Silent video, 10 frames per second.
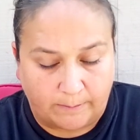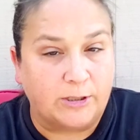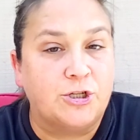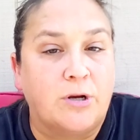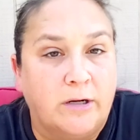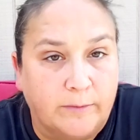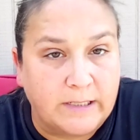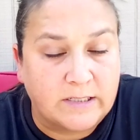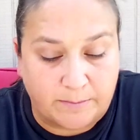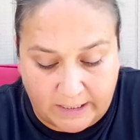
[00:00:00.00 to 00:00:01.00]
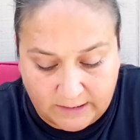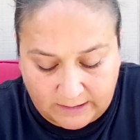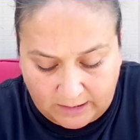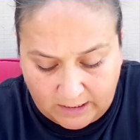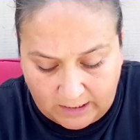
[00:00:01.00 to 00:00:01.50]
going to try to read as many as
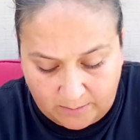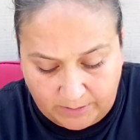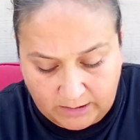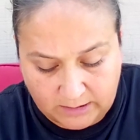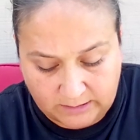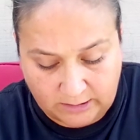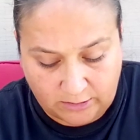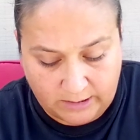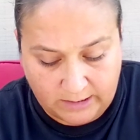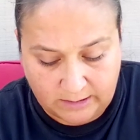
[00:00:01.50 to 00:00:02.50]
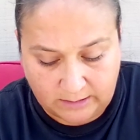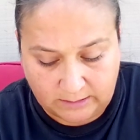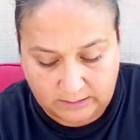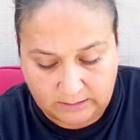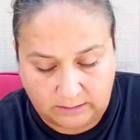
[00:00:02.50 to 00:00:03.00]
I can because there
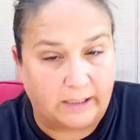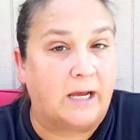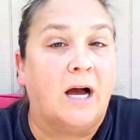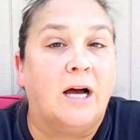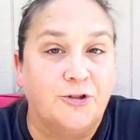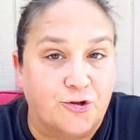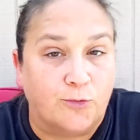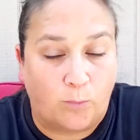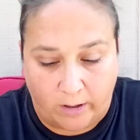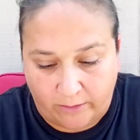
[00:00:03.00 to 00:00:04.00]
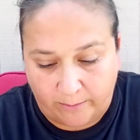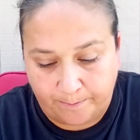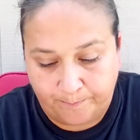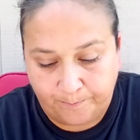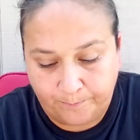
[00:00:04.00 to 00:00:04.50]
is like 101 of them.
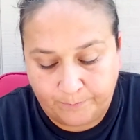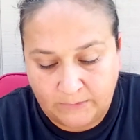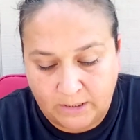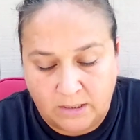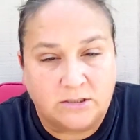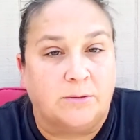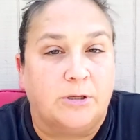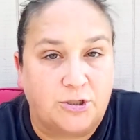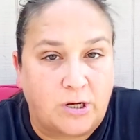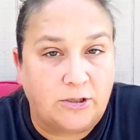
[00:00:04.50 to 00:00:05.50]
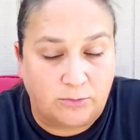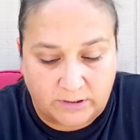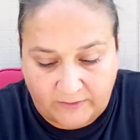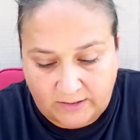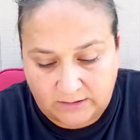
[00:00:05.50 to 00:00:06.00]
So I'm going to try to do
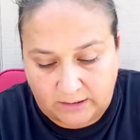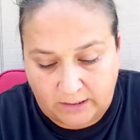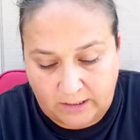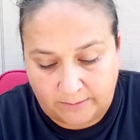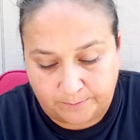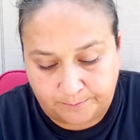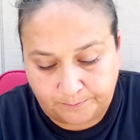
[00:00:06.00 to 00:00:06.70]
as fast as I can.